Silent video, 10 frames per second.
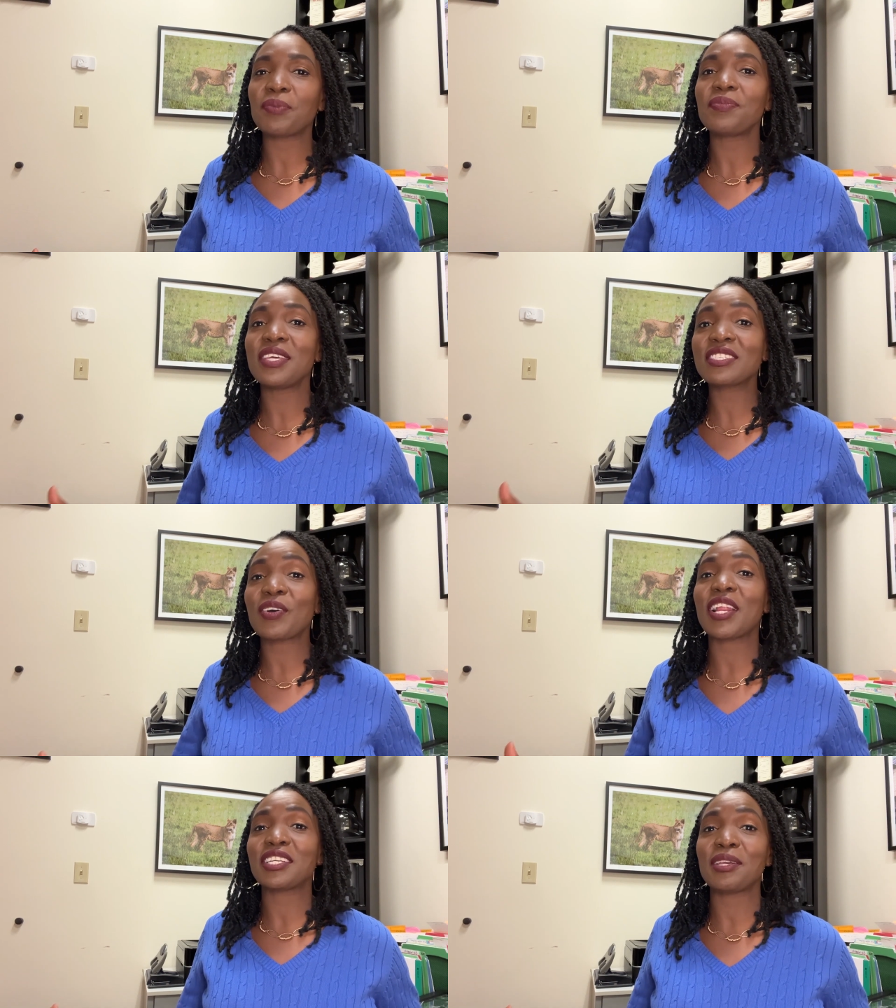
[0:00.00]
This
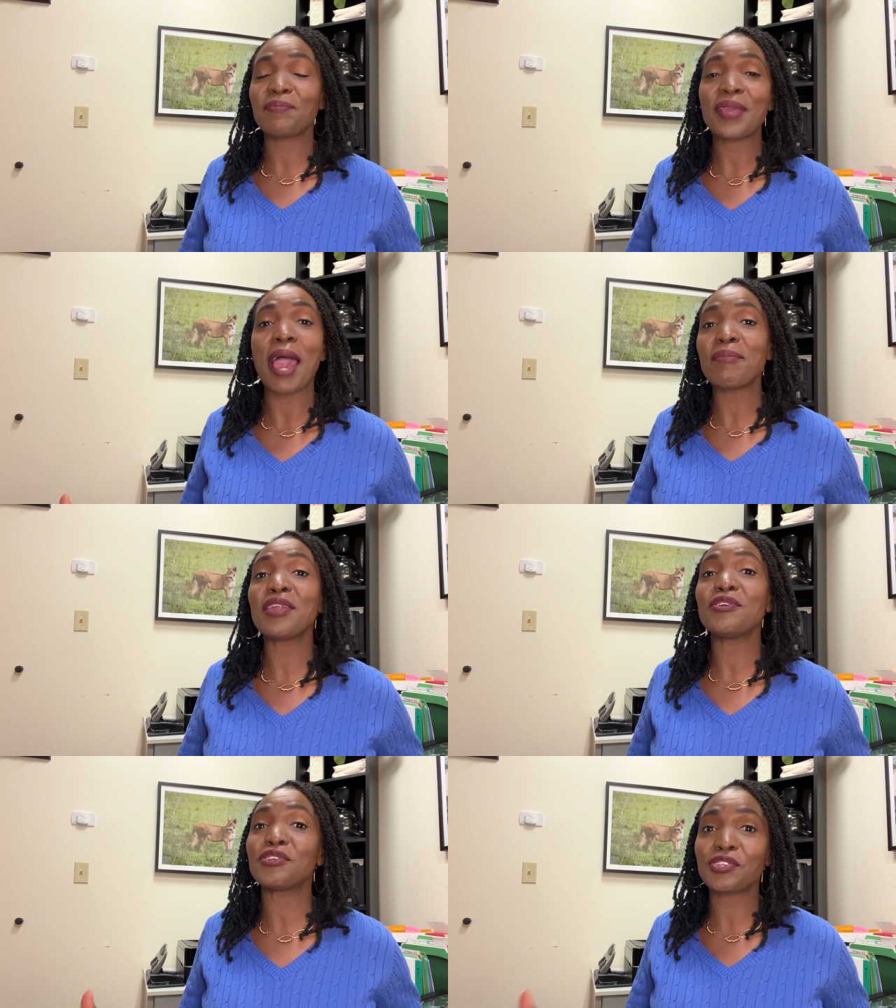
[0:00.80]
scholarship, I mean,
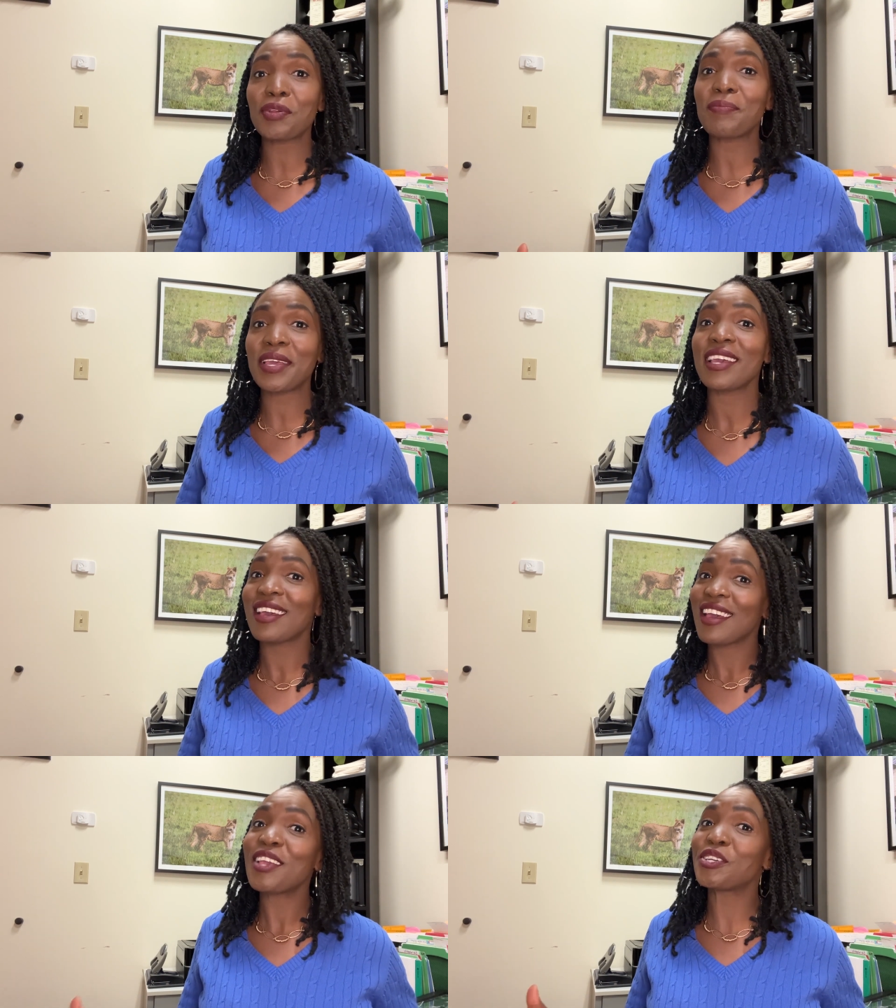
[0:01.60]
you
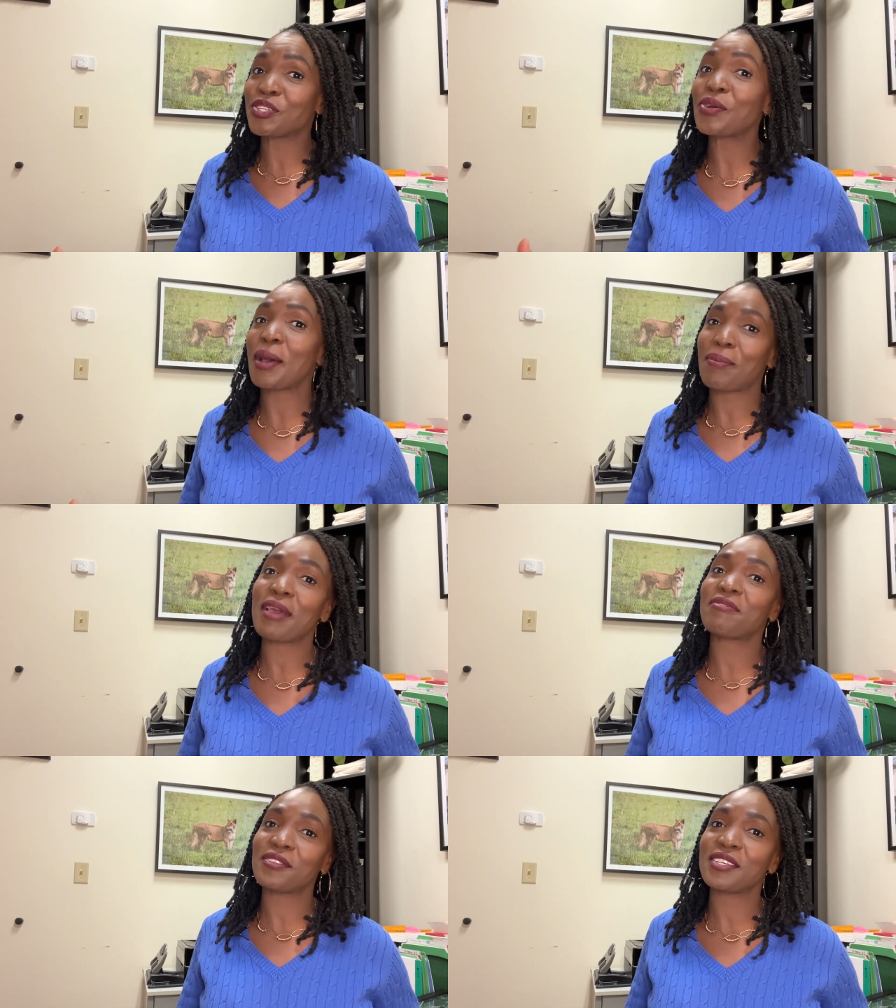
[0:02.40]
should apply
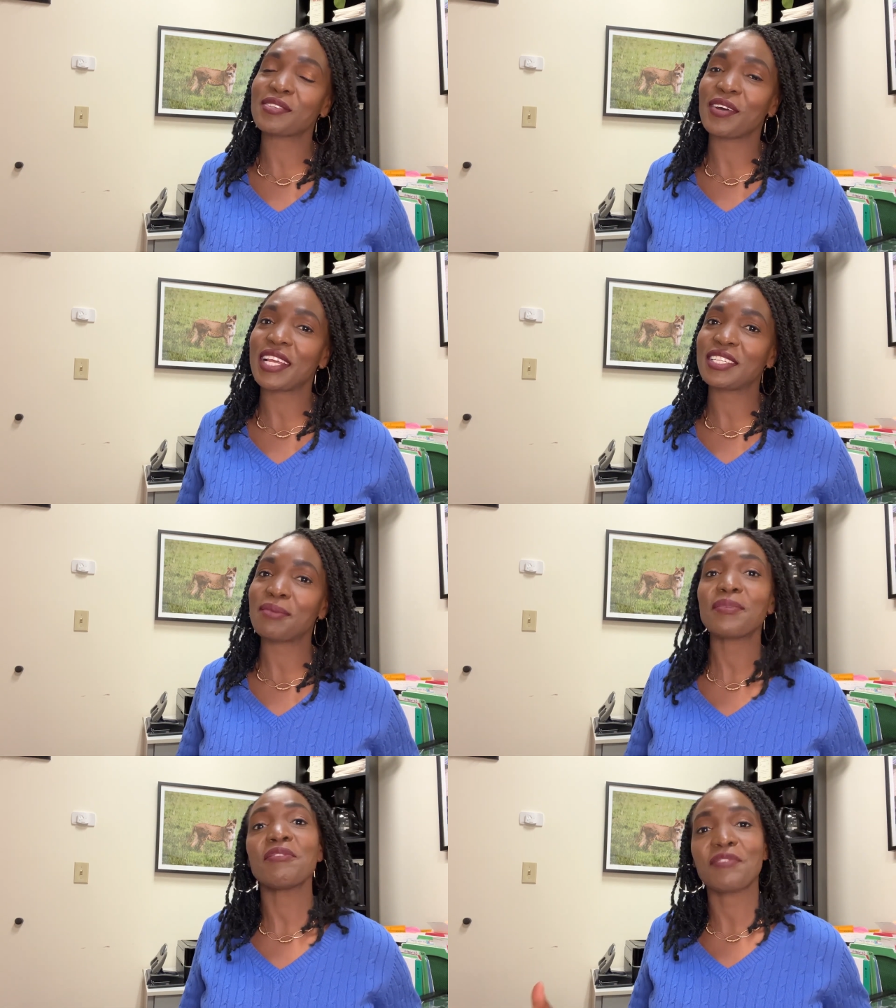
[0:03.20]
for this scholarship
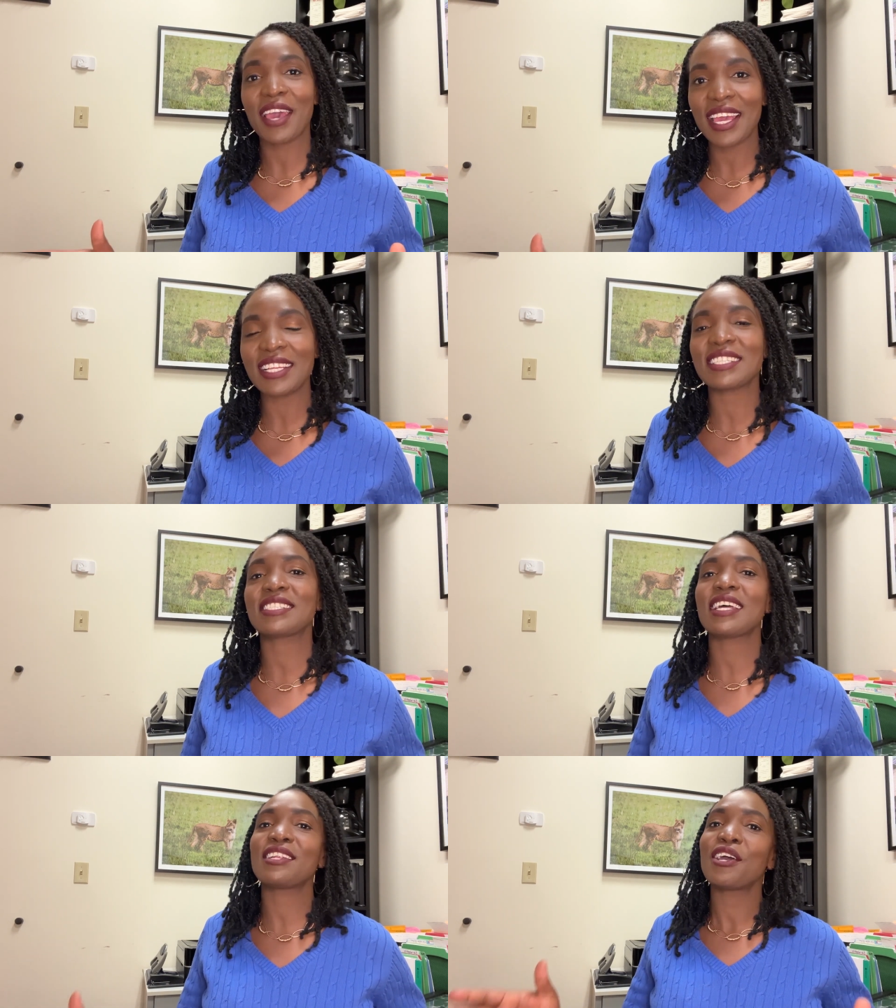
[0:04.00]
if you're
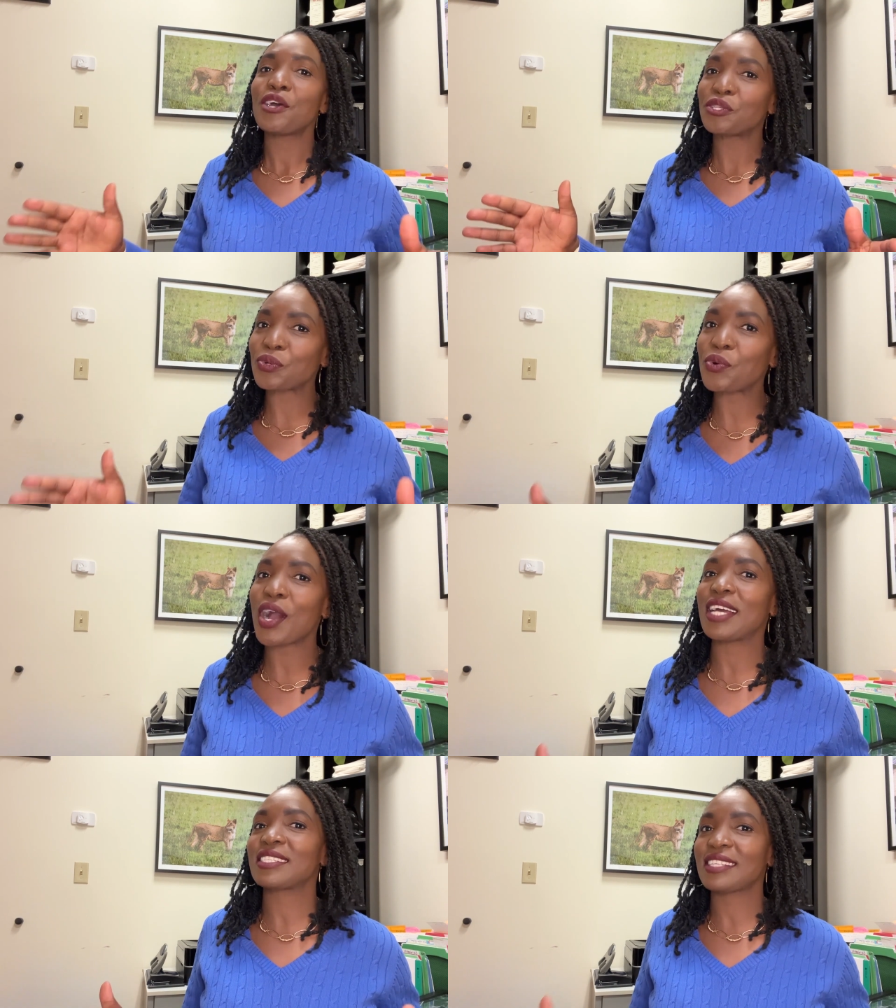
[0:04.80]
interested to go
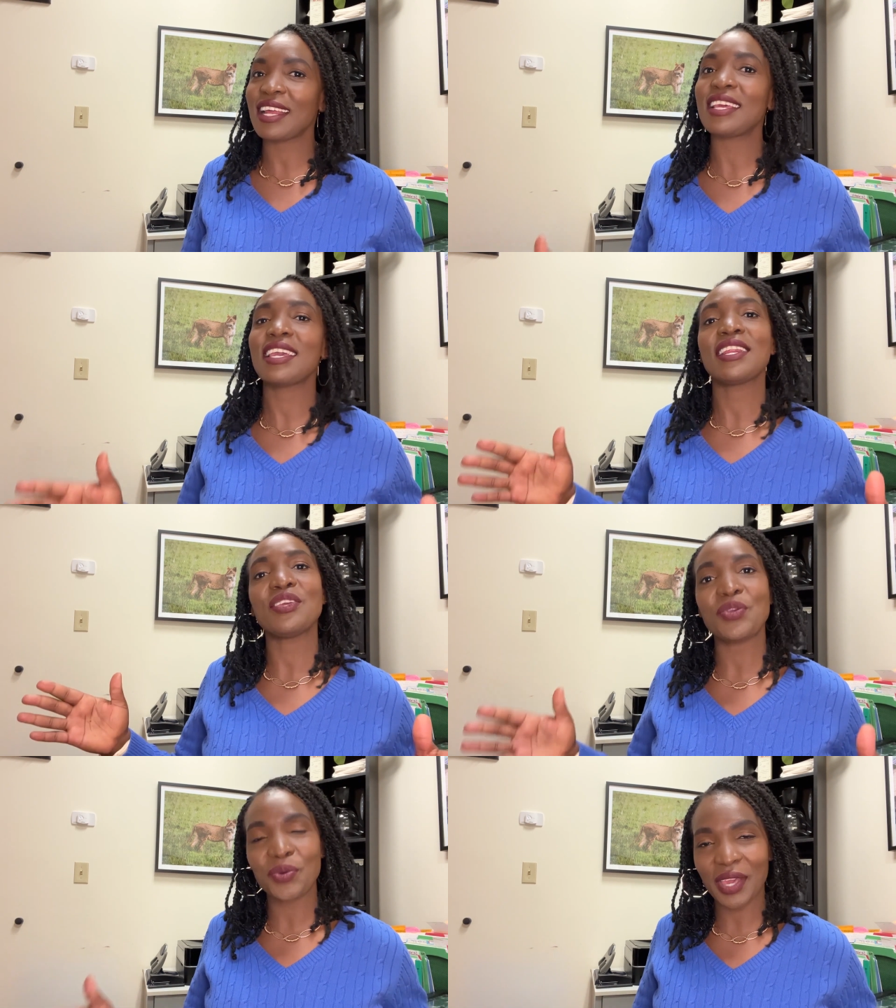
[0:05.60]
and study in
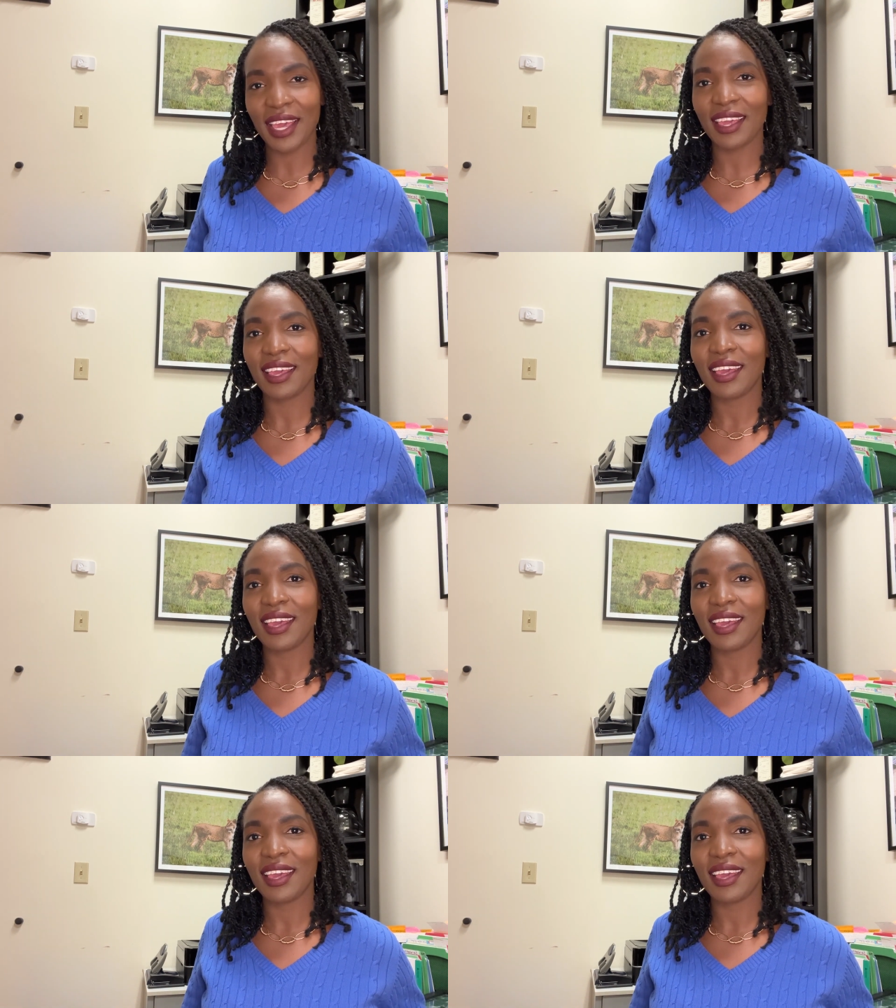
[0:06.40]
UK.